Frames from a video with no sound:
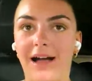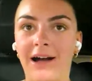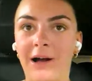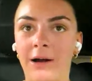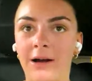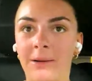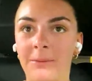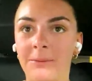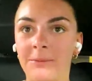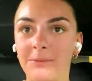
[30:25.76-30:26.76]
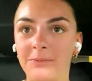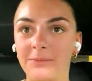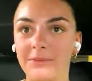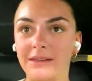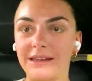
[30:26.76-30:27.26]

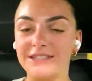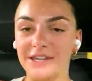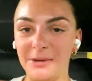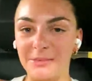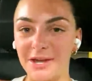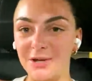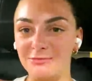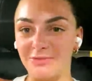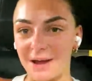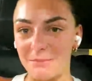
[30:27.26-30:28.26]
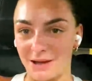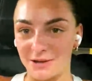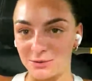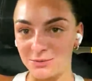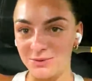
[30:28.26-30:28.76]
It's going to be a great
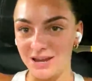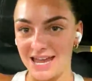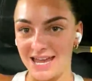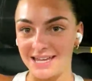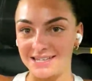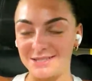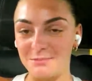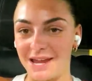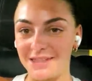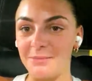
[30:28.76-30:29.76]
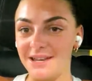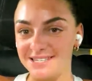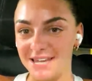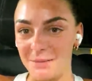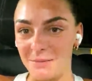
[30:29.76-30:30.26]
battle, and may the
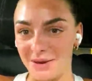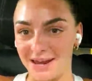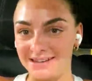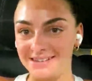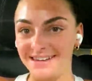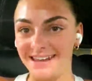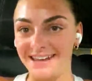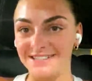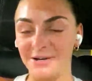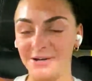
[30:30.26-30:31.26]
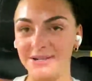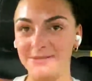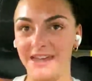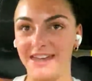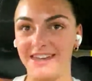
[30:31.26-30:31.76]
best team win. It's going
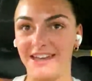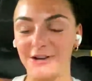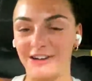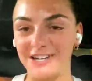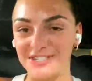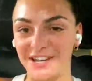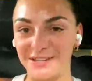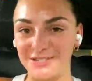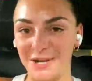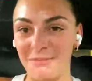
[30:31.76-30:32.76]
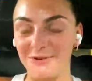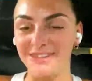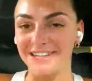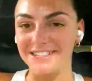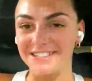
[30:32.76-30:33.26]
to be a great challenge, and I'm
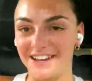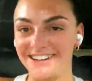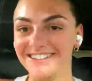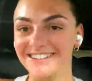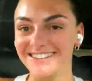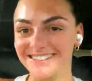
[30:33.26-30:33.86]
really excited.